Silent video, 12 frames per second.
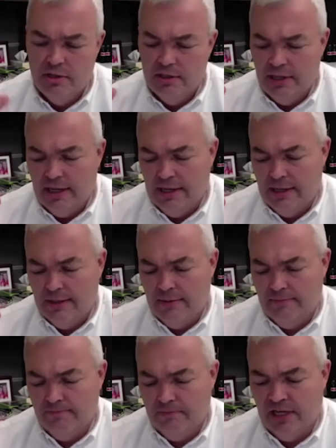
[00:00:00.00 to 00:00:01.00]

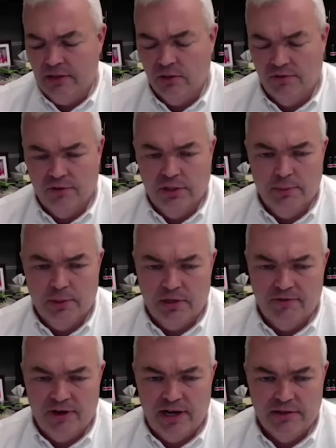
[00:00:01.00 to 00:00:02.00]
I look for limiting
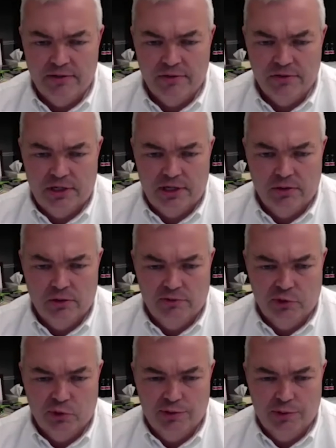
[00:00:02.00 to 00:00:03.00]
factors, and I look
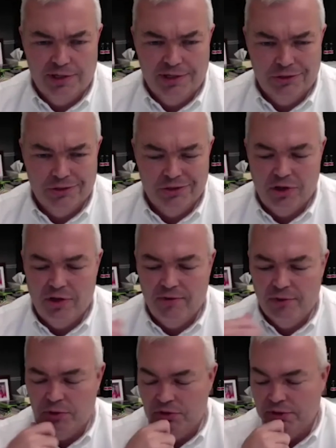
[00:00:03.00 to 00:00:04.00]
for ways to solve
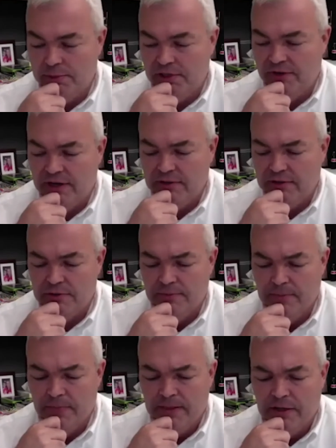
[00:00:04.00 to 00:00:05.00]
those limiting factors.
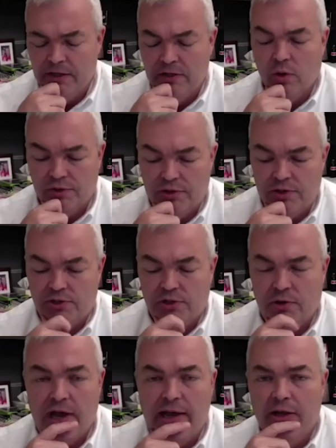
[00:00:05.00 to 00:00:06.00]
In Northeast
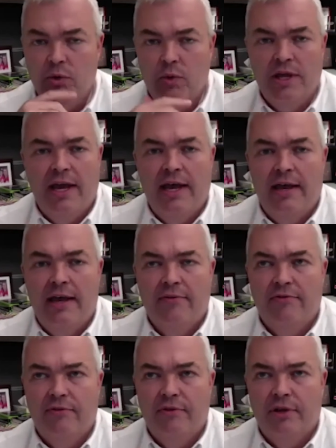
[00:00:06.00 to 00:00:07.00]
Ohio, we have
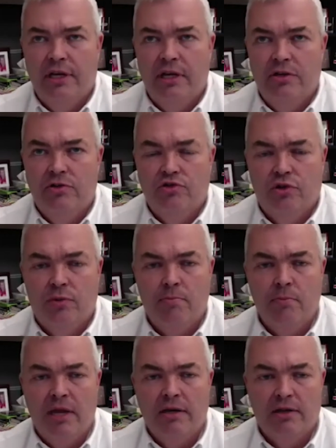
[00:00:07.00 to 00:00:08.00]
a
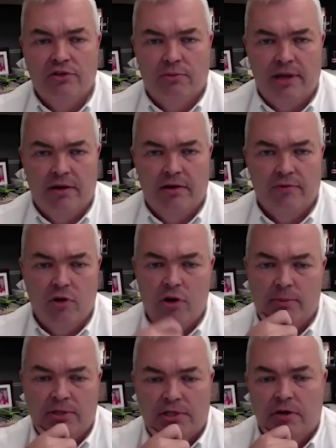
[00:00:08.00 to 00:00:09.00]
tremendous amount of raw
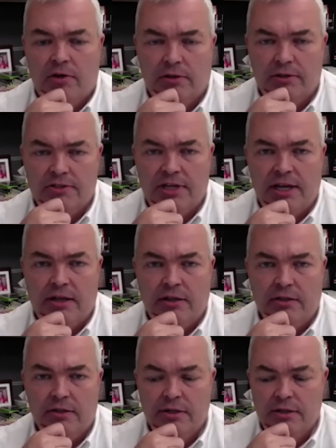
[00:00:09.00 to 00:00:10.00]
material and talent.
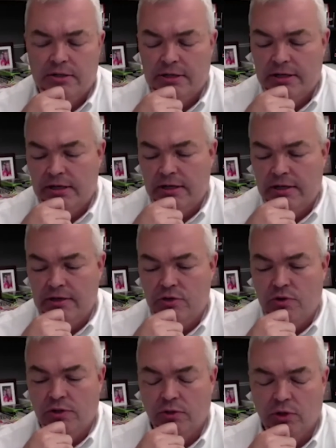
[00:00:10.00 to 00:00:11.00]
You
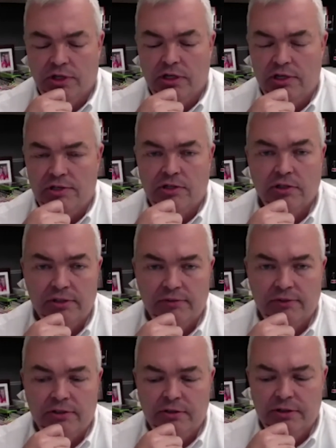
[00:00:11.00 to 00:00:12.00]
could look at East
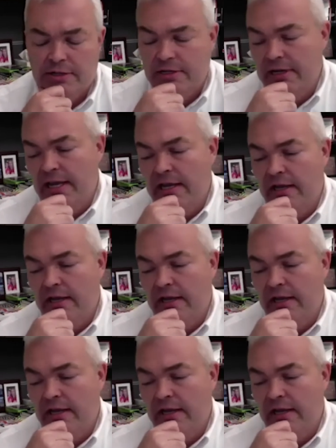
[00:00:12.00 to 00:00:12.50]
Cleveland and